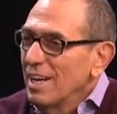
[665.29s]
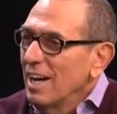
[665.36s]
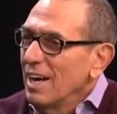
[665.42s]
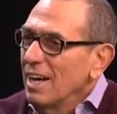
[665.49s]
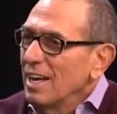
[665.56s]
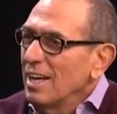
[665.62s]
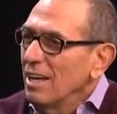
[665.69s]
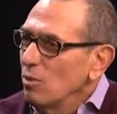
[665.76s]

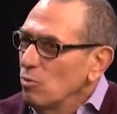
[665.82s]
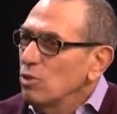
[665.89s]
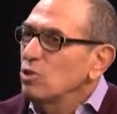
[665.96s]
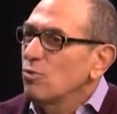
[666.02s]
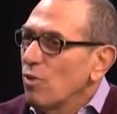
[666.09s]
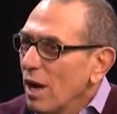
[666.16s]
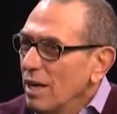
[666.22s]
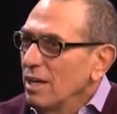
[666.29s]
Uh, it was
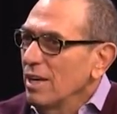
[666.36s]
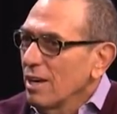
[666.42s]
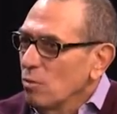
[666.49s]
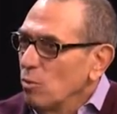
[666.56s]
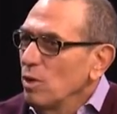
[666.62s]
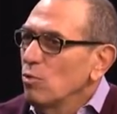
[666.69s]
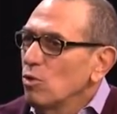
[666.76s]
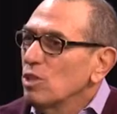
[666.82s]
frightening.
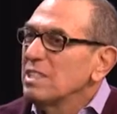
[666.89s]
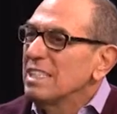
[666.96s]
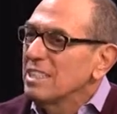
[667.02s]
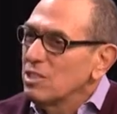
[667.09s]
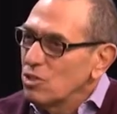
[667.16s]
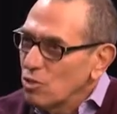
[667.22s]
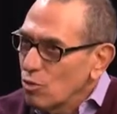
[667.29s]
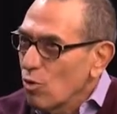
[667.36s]
We were a mm.
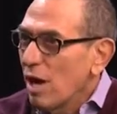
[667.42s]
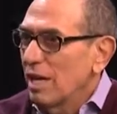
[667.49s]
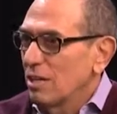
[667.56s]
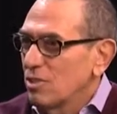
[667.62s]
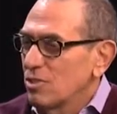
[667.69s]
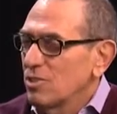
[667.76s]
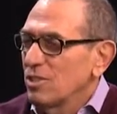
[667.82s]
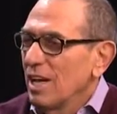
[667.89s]

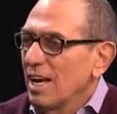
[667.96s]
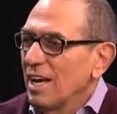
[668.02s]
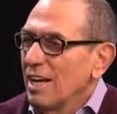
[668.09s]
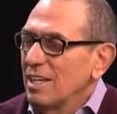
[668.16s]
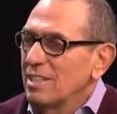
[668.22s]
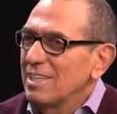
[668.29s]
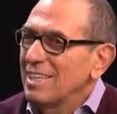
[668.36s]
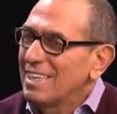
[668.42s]
disgrace.
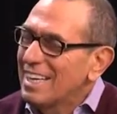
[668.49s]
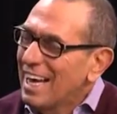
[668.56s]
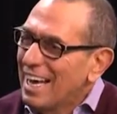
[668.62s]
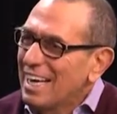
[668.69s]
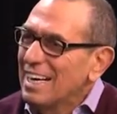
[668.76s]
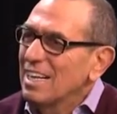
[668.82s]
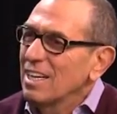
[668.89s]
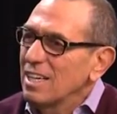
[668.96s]
And
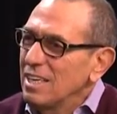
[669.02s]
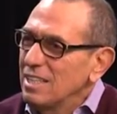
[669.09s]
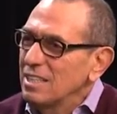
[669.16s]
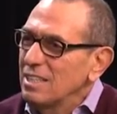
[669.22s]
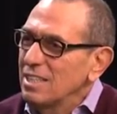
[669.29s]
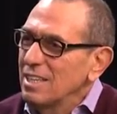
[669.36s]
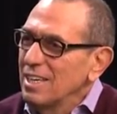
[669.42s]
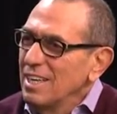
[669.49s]
today, at
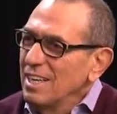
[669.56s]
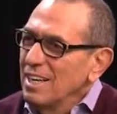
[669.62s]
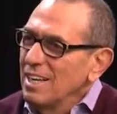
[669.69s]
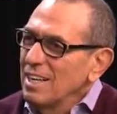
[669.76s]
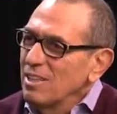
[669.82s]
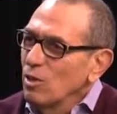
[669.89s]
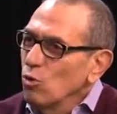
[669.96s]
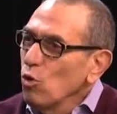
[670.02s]
least,
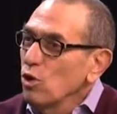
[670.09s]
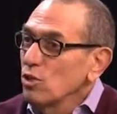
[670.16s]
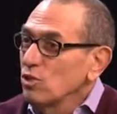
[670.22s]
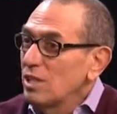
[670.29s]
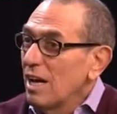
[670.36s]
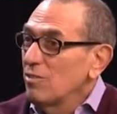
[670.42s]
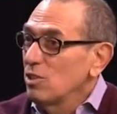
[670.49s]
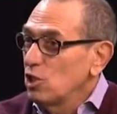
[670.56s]
the
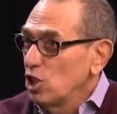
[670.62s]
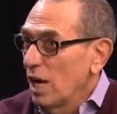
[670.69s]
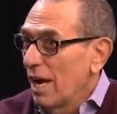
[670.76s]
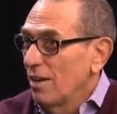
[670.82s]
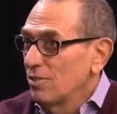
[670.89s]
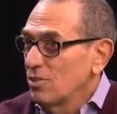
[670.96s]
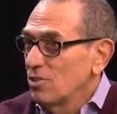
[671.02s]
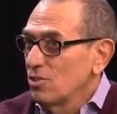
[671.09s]
lawyers have a
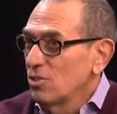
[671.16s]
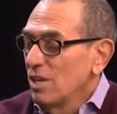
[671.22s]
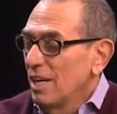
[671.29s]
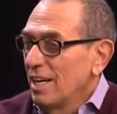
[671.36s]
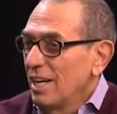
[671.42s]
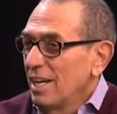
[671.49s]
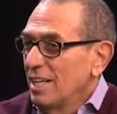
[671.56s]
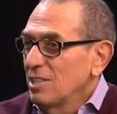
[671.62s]
chance.
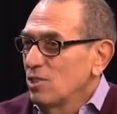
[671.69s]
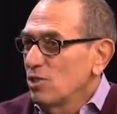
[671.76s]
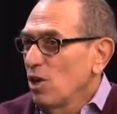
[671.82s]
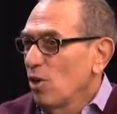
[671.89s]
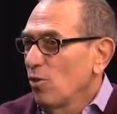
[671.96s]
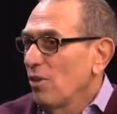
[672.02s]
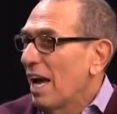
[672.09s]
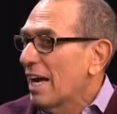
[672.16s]

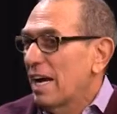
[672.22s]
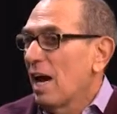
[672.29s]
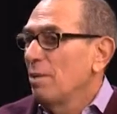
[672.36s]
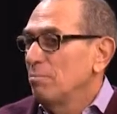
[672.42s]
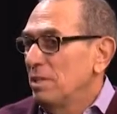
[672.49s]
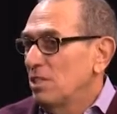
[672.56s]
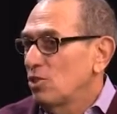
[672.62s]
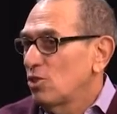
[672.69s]
So that
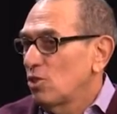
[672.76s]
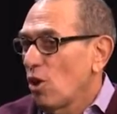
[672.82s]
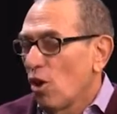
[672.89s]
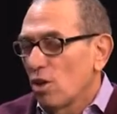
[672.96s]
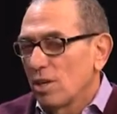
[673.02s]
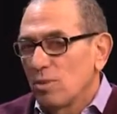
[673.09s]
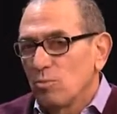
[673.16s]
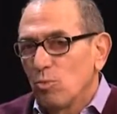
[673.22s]
got me
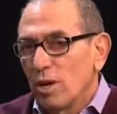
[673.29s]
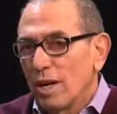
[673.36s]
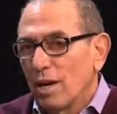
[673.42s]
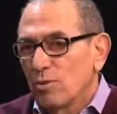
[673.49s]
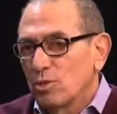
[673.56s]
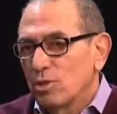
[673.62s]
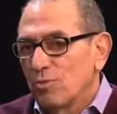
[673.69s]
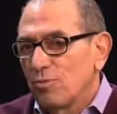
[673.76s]
started when I
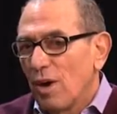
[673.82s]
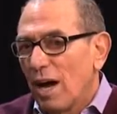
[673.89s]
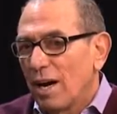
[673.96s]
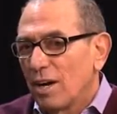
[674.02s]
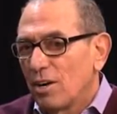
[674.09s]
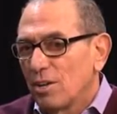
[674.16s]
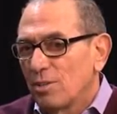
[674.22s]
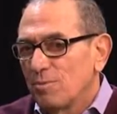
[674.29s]
was
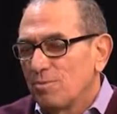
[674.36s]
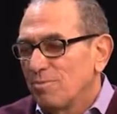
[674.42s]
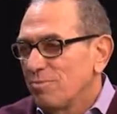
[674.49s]
fired.